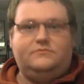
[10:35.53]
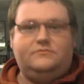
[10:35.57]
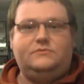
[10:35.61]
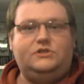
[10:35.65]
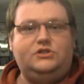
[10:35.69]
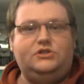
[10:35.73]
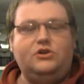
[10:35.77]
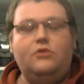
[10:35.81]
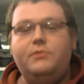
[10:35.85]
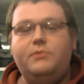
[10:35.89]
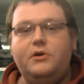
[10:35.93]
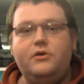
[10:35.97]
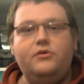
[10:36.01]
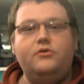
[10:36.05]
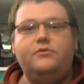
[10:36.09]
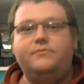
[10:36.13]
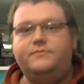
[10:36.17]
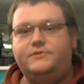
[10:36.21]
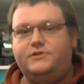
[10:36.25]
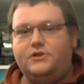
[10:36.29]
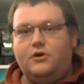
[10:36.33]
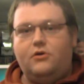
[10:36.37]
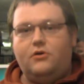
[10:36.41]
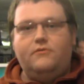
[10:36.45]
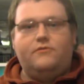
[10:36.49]
show
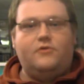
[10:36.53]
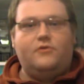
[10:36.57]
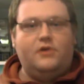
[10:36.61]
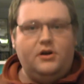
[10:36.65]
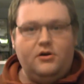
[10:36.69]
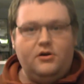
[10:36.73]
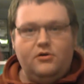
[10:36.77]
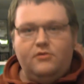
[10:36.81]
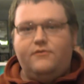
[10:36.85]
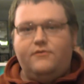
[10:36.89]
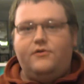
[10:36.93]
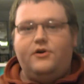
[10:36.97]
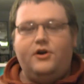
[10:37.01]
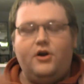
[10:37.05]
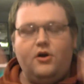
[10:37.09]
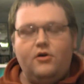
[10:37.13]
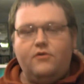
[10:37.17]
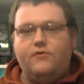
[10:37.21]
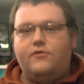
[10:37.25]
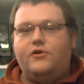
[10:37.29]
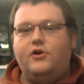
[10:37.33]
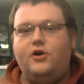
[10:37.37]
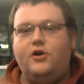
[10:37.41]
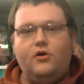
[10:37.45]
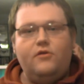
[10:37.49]
boobs over and over and
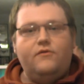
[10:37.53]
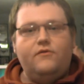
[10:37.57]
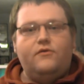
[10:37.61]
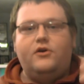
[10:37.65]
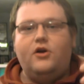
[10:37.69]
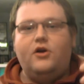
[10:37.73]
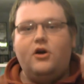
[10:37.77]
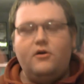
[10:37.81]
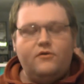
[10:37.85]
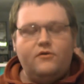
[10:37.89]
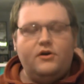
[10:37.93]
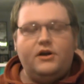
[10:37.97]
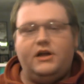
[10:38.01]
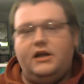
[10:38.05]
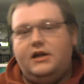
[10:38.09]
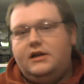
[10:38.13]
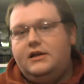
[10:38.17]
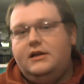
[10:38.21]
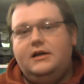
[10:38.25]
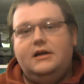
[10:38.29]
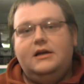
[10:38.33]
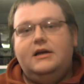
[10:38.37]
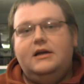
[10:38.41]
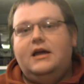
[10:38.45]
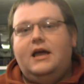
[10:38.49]
over and over and over again.
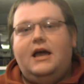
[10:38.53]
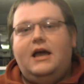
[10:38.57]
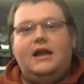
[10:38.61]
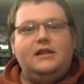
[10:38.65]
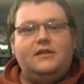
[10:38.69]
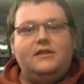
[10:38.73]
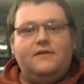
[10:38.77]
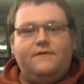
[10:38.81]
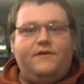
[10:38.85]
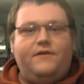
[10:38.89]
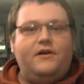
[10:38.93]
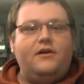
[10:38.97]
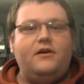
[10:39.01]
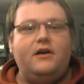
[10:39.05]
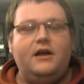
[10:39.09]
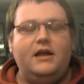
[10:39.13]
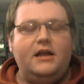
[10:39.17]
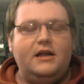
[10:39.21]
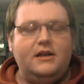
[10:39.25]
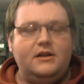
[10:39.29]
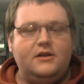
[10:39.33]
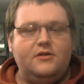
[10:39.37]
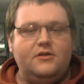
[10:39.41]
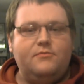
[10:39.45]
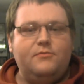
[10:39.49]
And at the very
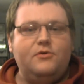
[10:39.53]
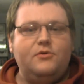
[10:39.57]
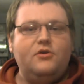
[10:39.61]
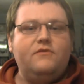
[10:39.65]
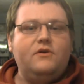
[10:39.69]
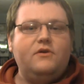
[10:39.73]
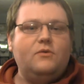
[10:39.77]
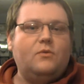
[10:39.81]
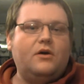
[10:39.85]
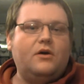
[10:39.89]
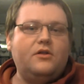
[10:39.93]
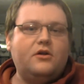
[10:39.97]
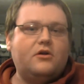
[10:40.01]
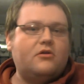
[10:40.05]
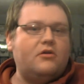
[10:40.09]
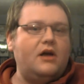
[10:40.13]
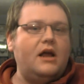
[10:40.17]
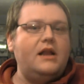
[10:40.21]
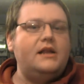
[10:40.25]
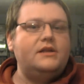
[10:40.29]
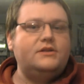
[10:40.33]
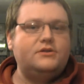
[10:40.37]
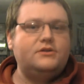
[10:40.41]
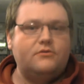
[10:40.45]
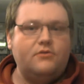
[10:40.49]
end of the movie, while the
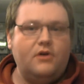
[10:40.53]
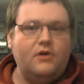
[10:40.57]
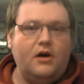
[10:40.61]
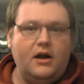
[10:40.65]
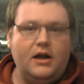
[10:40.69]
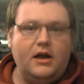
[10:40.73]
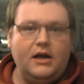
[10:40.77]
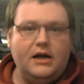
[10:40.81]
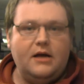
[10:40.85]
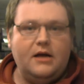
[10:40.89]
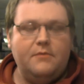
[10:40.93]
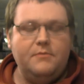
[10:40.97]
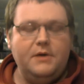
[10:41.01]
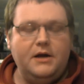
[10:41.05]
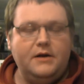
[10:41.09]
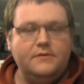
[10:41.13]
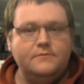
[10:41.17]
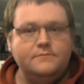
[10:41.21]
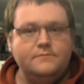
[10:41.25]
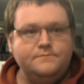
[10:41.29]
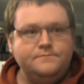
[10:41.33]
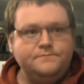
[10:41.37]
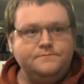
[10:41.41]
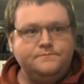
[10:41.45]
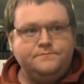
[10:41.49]
credits are running, I
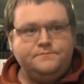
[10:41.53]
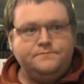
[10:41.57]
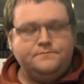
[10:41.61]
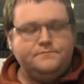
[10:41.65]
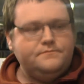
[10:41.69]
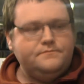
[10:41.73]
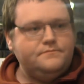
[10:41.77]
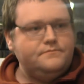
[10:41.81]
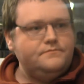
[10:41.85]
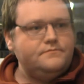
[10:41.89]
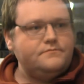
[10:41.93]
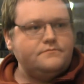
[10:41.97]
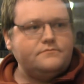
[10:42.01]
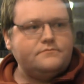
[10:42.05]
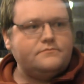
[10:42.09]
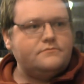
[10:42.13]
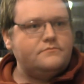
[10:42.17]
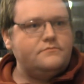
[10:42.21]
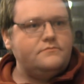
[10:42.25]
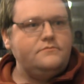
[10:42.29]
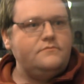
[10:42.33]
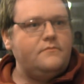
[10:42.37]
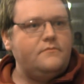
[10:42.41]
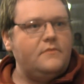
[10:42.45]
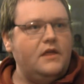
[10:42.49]
mean,
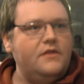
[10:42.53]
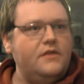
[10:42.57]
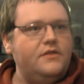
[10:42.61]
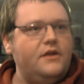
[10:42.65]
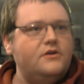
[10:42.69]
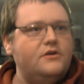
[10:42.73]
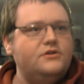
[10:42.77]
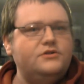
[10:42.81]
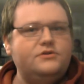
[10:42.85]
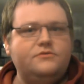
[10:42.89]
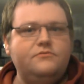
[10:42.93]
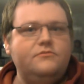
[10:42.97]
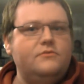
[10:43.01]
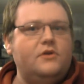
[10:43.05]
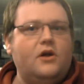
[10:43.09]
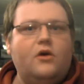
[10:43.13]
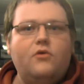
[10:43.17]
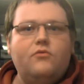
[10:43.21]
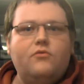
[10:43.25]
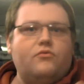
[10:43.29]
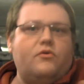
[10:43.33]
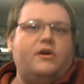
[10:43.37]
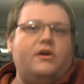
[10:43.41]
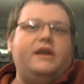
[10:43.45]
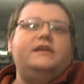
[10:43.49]
there's
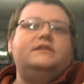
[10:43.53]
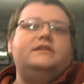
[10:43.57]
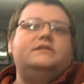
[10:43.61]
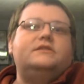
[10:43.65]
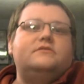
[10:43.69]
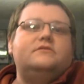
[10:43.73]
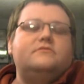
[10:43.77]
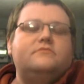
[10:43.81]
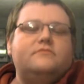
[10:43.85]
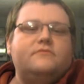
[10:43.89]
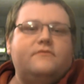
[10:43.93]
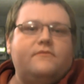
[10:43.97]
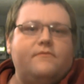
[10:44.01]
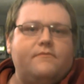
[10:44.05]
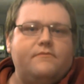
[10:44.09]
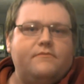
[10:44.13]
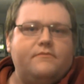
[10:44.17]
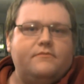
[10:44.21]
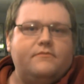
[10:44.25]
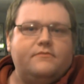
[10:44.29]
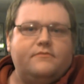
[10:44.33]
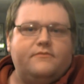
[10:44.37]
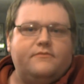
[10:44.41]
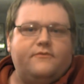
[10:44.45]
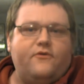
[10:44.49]
no reason
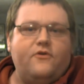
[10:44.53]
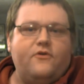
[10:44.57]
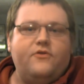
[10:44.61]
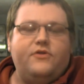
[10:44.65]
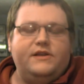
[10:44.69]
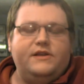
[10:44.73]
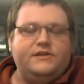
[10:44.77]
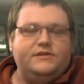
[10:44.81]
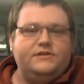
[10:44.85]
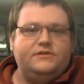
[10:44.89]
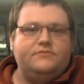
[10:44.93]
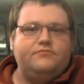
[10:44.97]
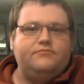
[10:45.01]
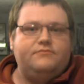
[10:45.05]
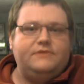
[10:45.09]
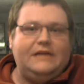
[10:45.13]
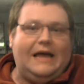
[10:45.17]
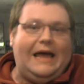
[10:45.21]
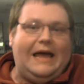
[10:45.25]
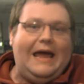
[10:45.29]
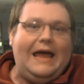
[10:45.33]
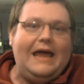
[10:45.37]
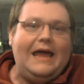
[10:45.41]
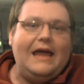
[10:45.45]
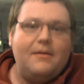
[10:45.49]
for this to
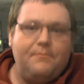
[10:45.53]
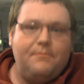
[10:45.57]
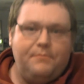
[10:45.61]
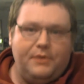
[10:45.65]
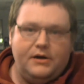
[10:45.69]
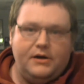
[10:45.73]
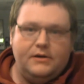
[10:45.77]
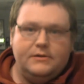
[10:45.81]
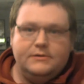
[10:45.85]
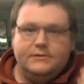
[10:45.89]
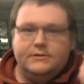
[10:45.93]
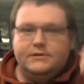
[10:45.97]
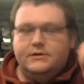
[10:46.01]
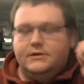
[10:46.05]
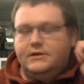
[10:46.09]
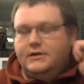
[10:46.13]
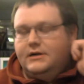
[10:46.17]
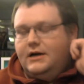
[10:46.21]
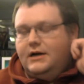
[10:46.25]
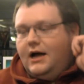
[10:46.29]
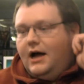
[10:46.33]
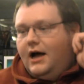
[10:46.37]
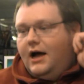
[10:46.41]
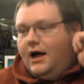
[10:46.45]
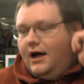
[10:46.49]
happen.
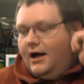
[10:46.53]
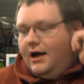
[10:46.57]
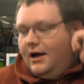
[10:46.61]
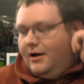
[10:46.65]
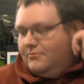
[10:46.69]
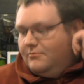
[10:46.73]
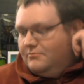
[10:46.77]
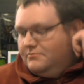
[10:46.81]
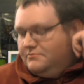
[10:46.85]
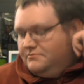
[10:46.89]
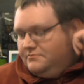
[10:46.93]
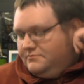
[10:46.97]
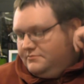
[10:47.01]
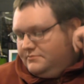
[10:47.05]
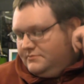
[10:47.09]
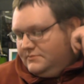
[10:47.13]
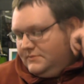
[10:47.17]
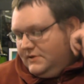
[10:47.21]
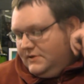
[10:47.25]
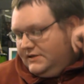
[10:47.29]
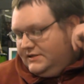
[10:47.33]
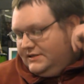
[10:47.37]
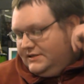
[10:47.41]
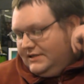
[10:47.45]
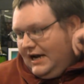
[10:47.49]
Um,
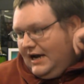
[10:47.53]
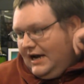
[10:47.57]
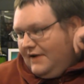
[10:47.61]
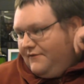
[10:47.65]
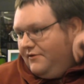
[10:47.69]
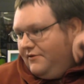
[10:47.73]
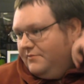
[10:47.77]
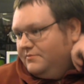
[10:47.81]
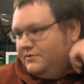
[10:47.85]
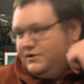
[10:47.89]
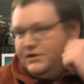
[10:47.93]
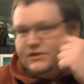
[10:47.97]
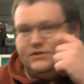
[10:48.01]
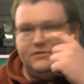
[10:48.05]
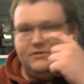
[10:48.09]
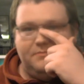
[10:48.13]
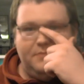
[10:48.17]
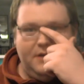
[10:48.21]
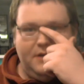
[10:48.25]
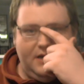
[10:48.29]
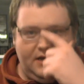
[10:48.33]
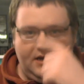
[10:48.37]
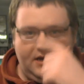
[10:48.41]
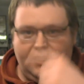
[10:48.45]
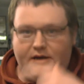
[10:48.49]
aside from just
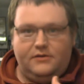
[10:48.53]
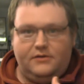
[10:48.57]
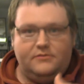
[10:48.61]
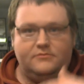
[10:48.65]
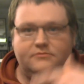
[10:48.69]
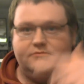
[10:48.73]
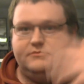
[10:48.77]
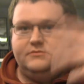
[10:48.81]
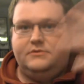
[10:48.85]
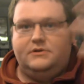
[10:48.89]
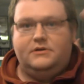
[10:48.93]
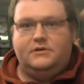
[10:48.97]
being